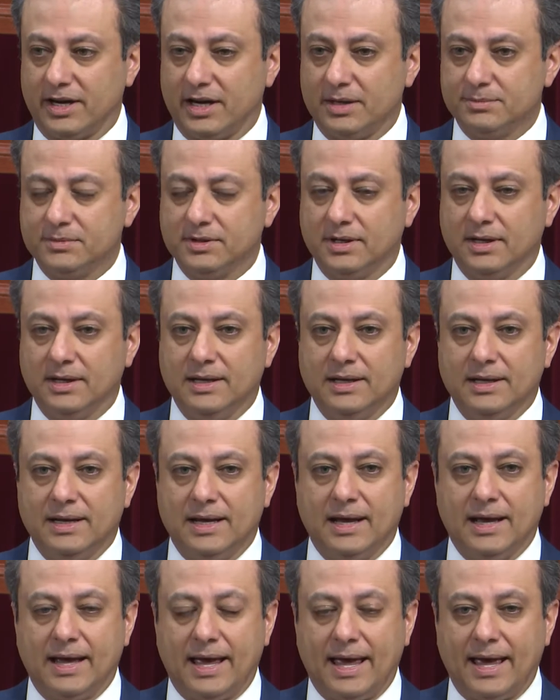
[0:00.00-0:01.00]
job,
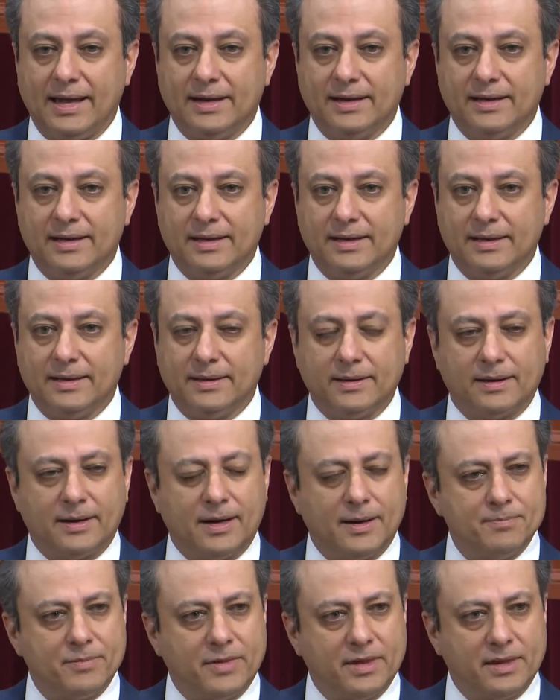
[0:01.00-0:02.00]
and
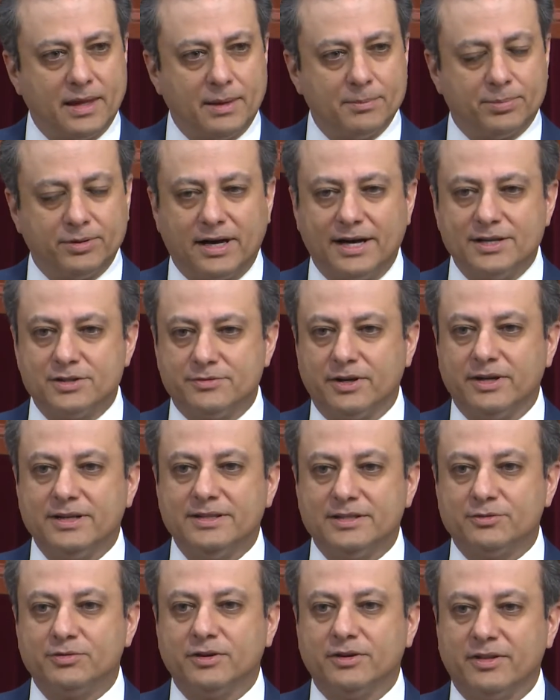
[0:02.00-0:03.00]
uh, implies very
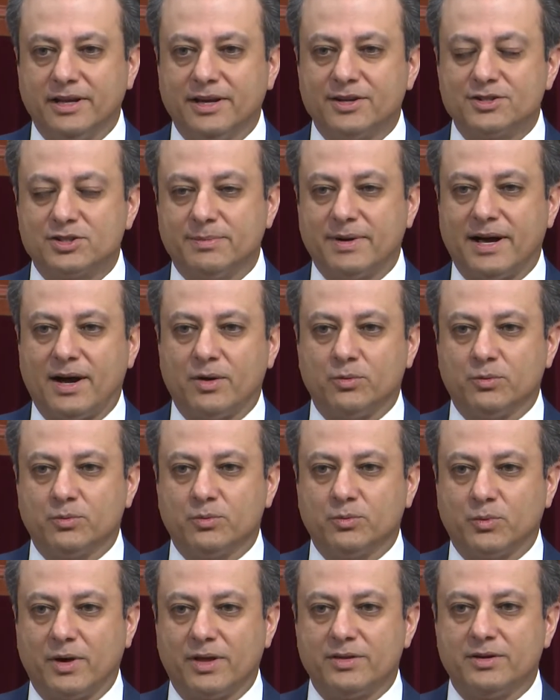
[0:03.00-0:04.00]
different things about
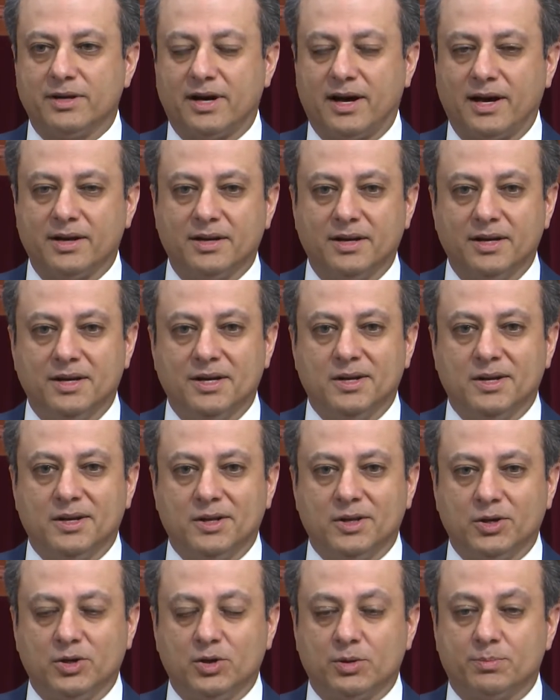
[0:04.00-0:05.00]
whether or not
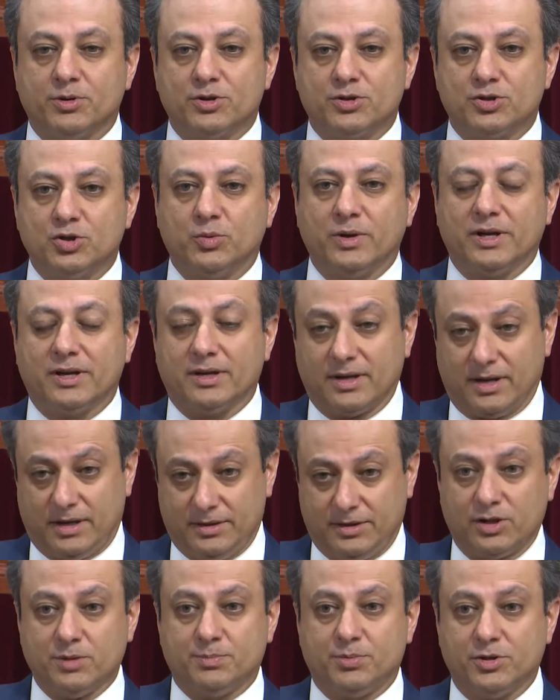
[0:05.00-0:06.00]
you're pursuing
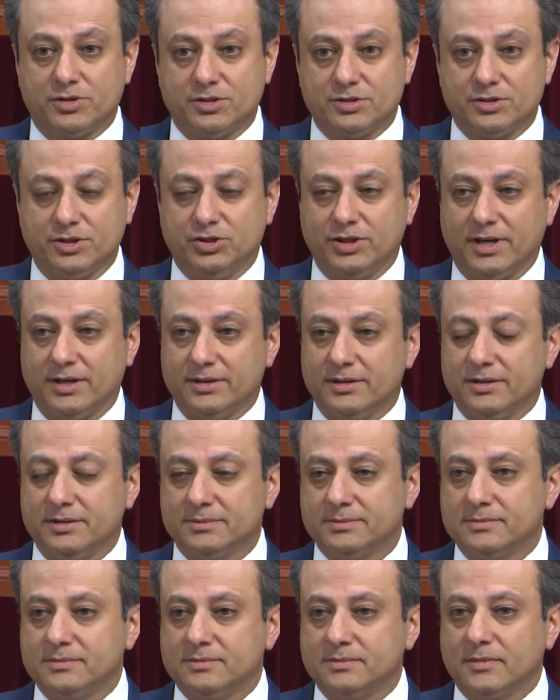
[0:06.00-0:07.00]
another person's agenda
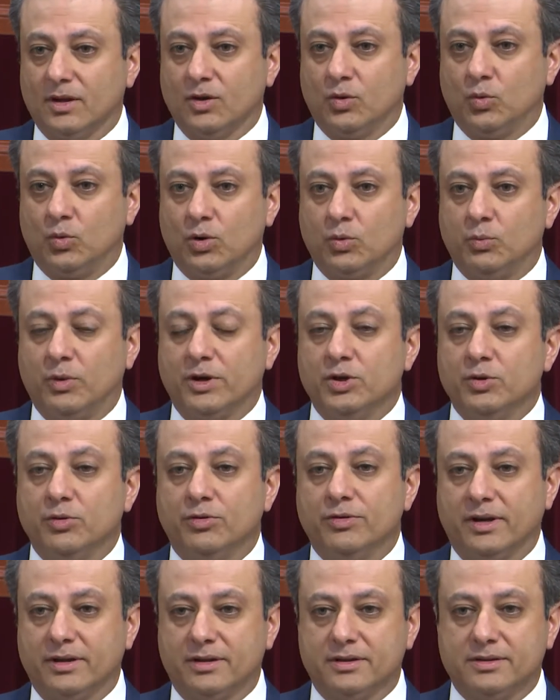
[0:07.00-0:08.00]
or what you
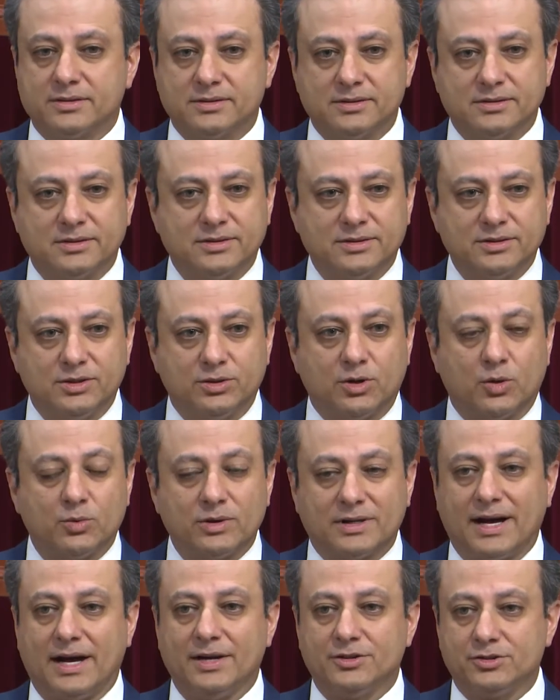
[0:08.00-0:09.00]
think your
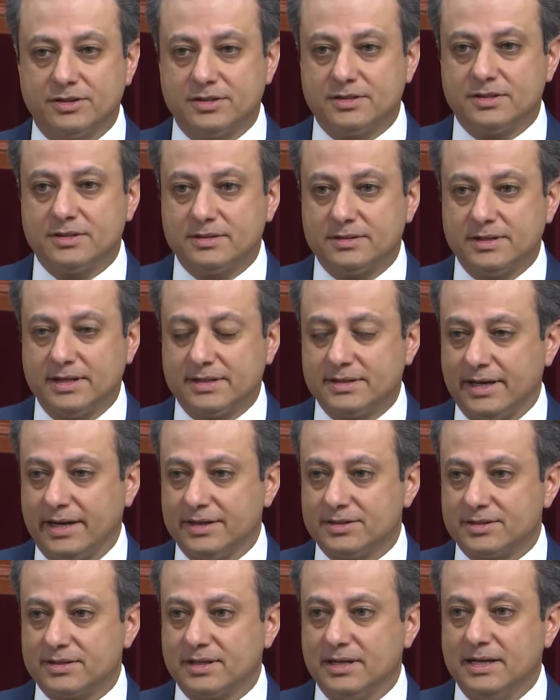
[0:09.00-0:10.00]
own conscience
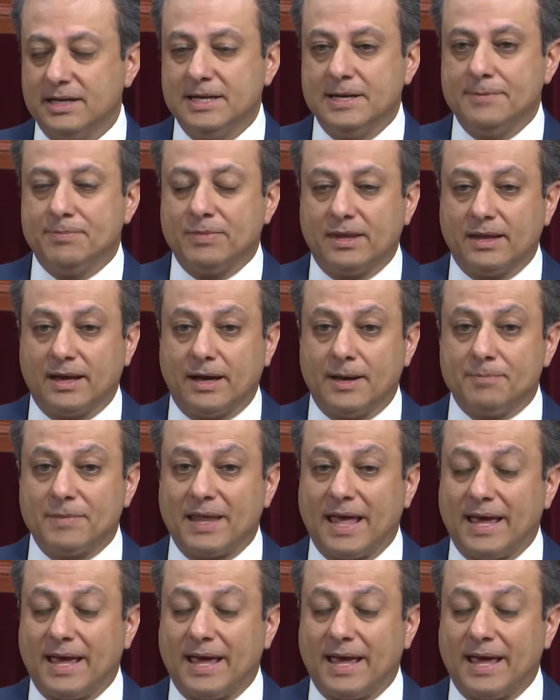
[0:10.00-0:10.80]
dictates. Uh,